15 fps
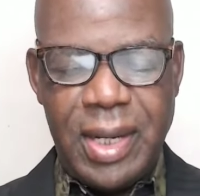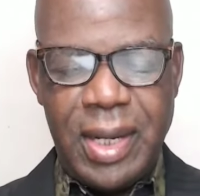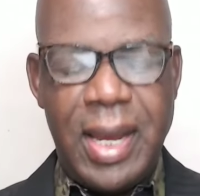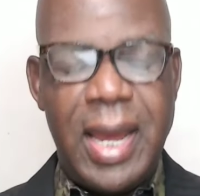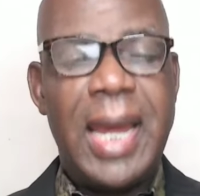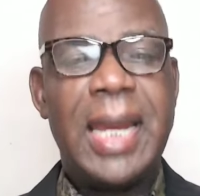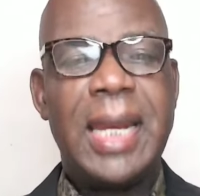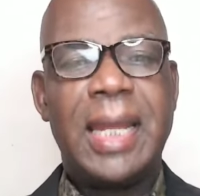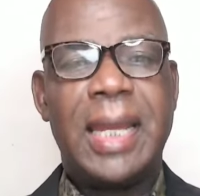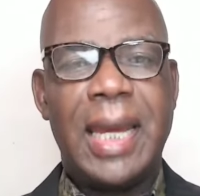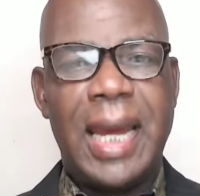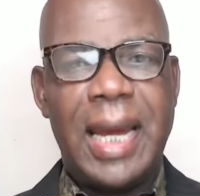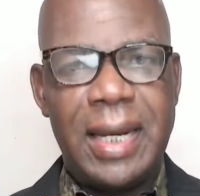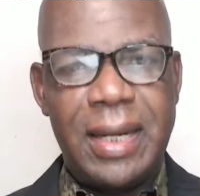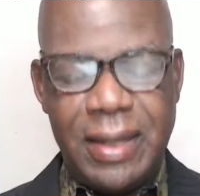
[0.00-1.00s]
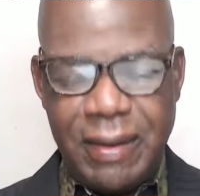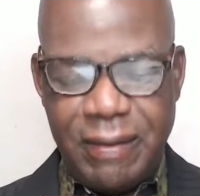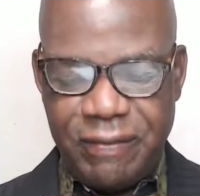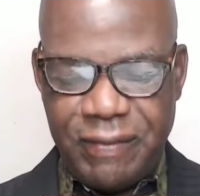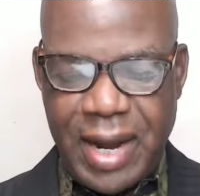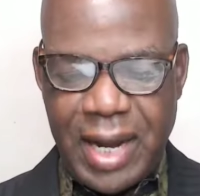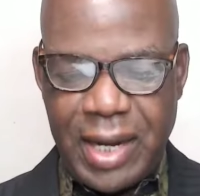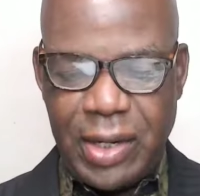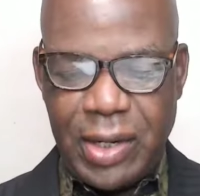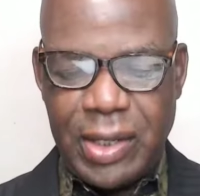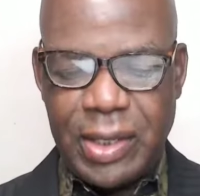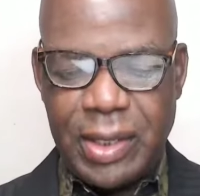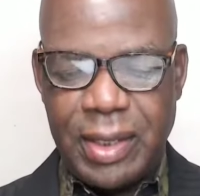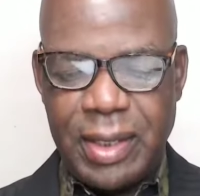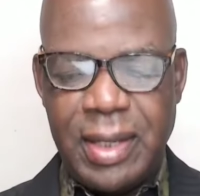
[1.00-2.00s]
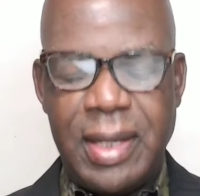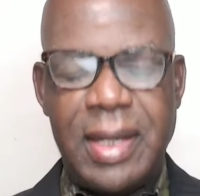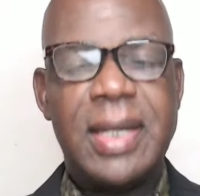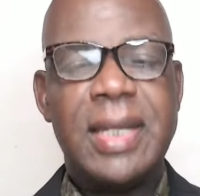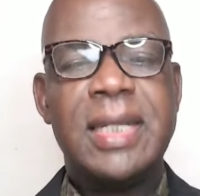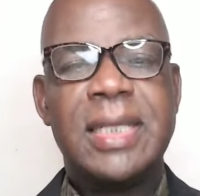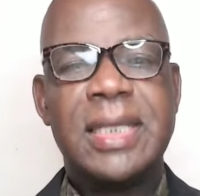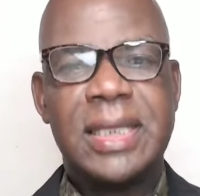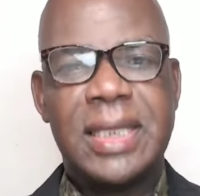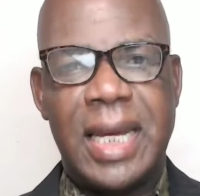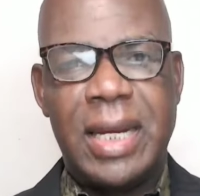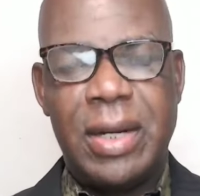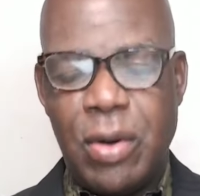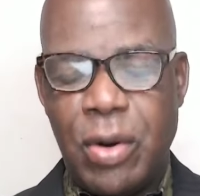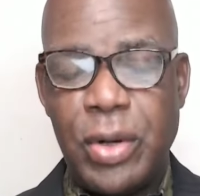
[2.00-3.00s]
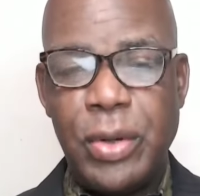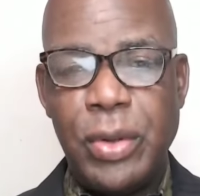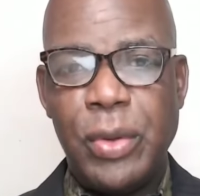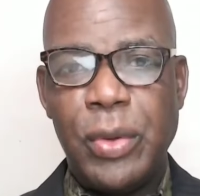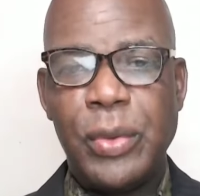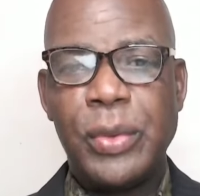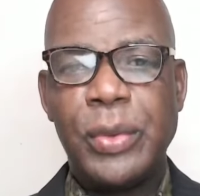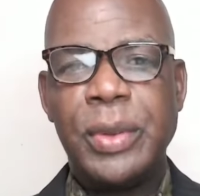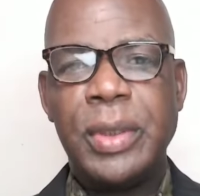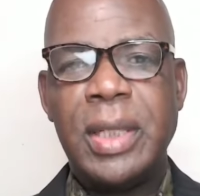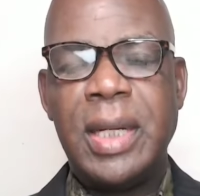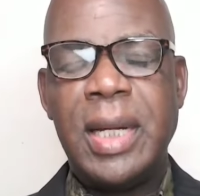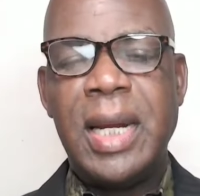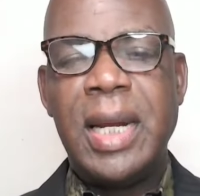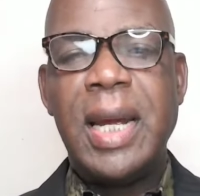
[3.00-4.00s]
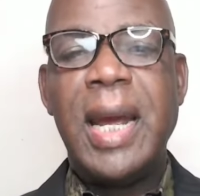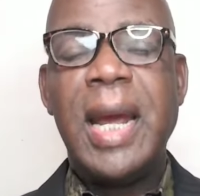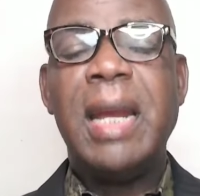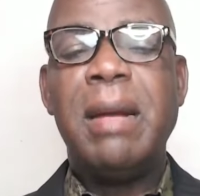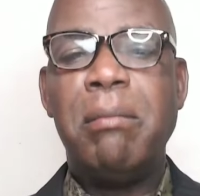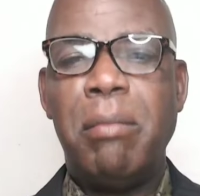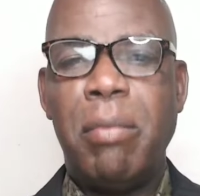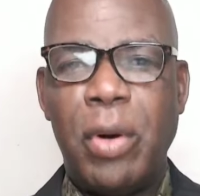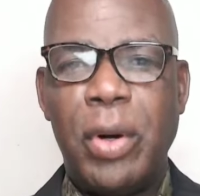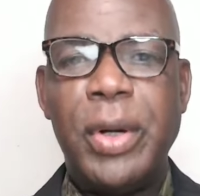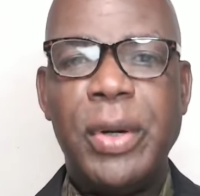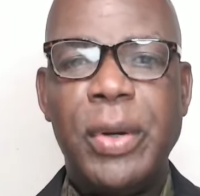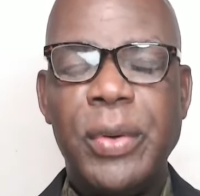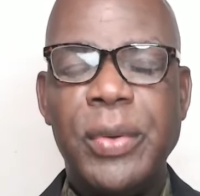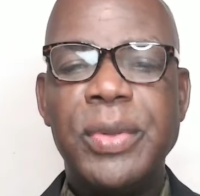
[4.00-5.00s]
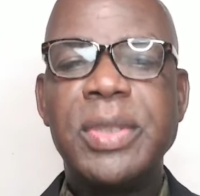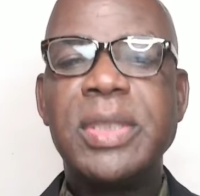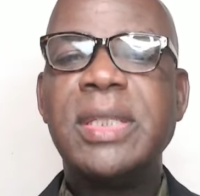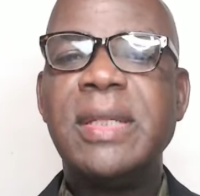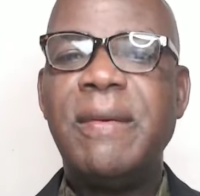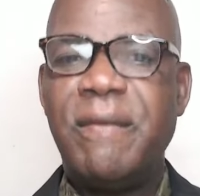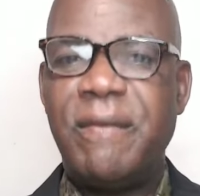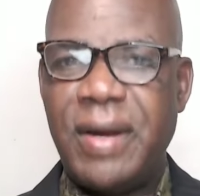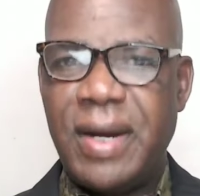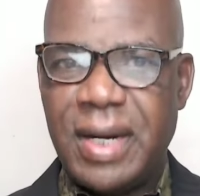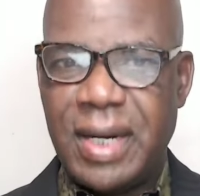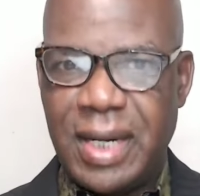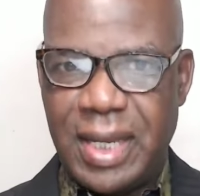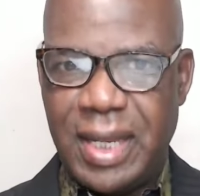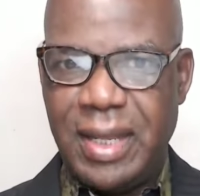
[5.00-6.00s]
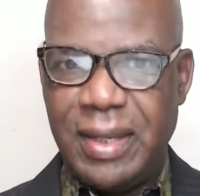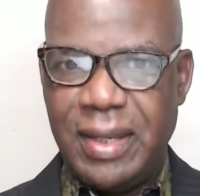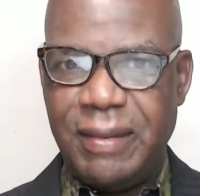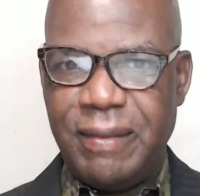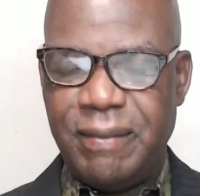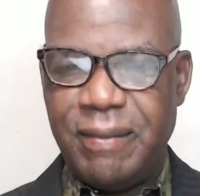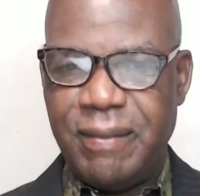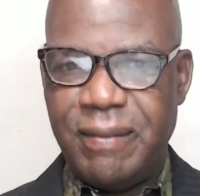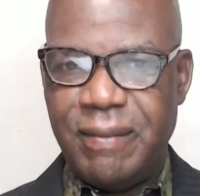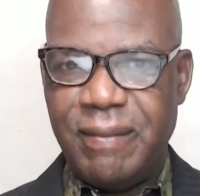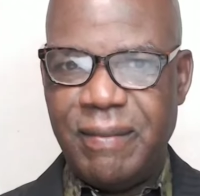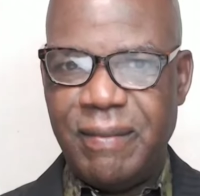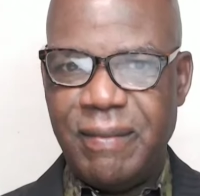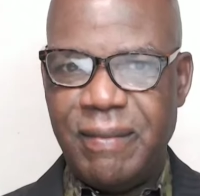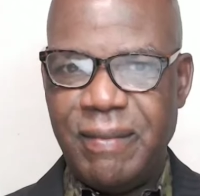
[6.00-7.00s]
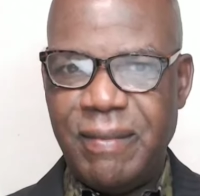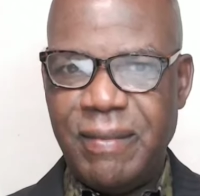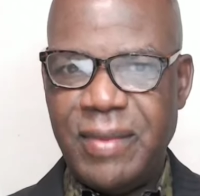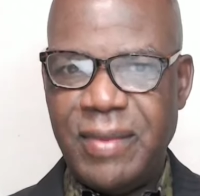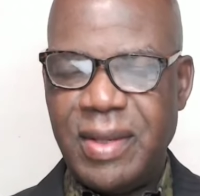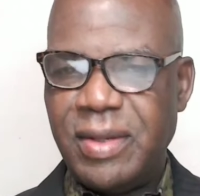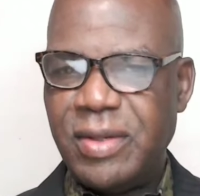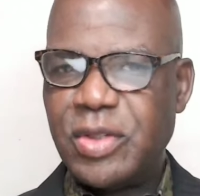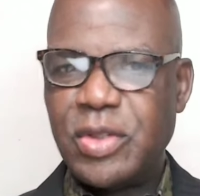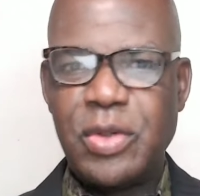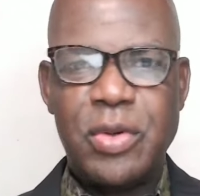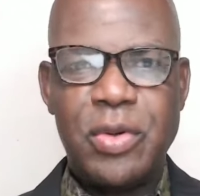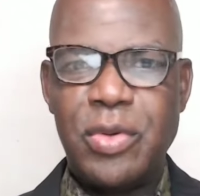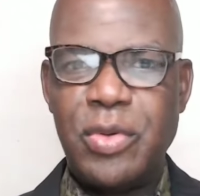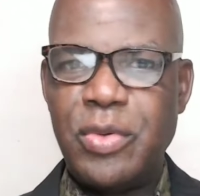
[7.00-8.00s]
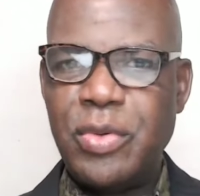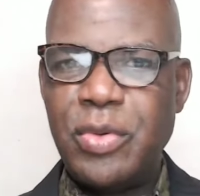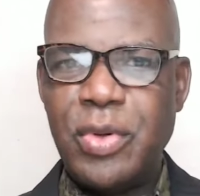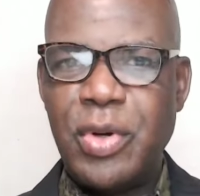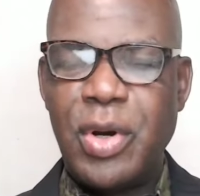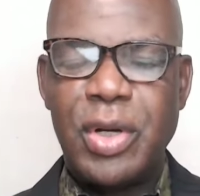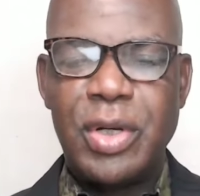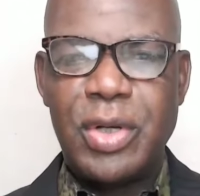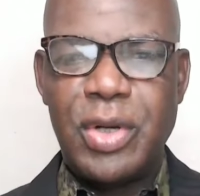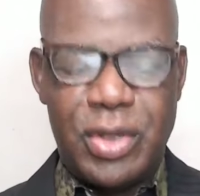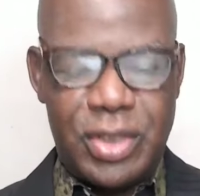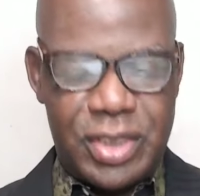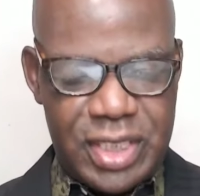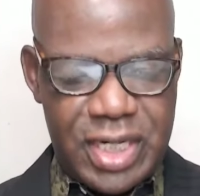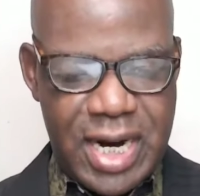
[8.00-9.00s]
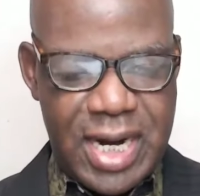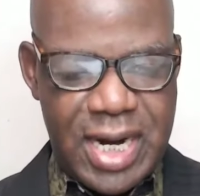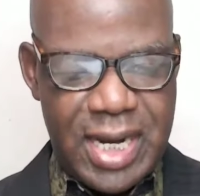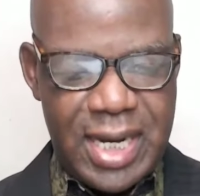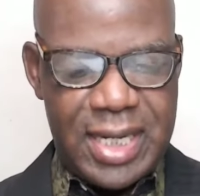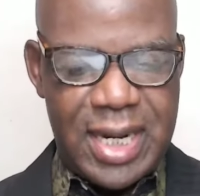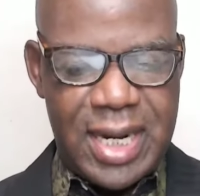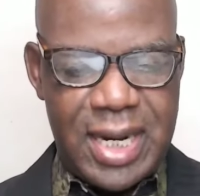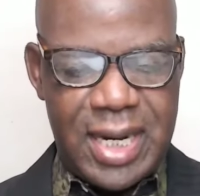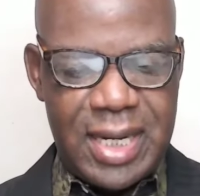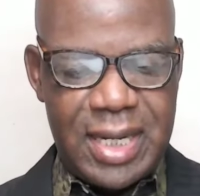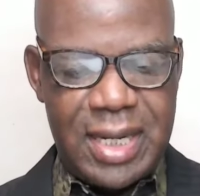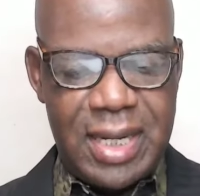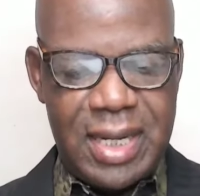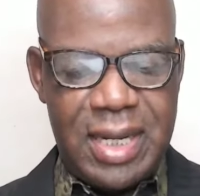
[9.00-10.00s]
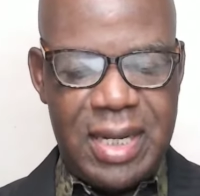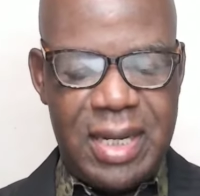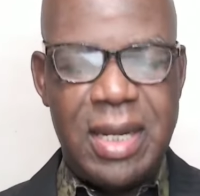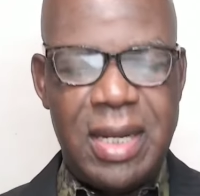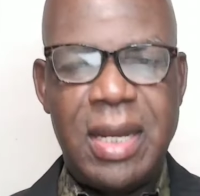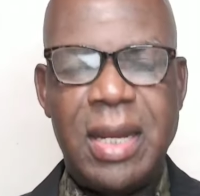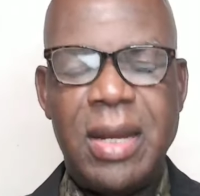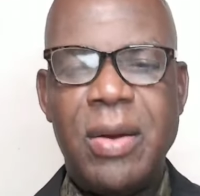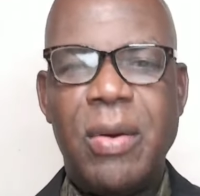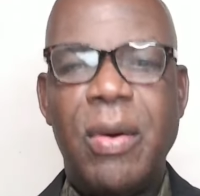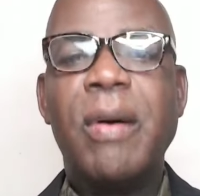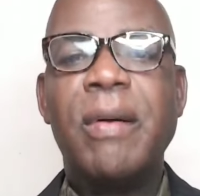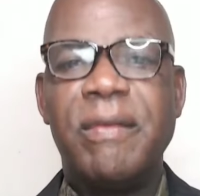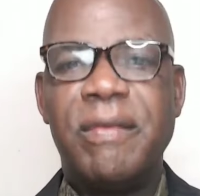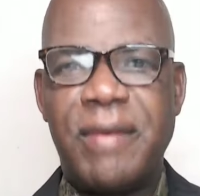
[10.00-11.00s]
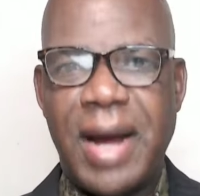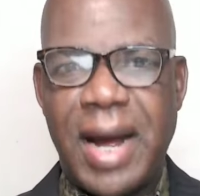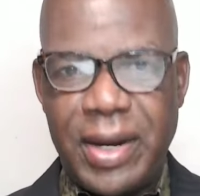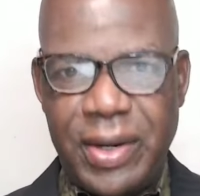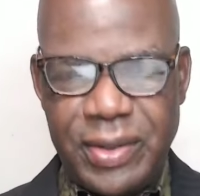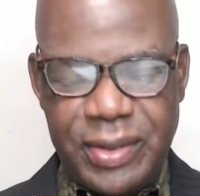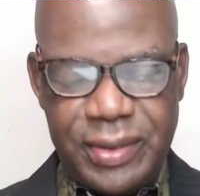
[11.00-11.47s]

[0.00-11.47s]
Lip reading: and get the fire stand on you and burn you severely. So do not touch anything on fire.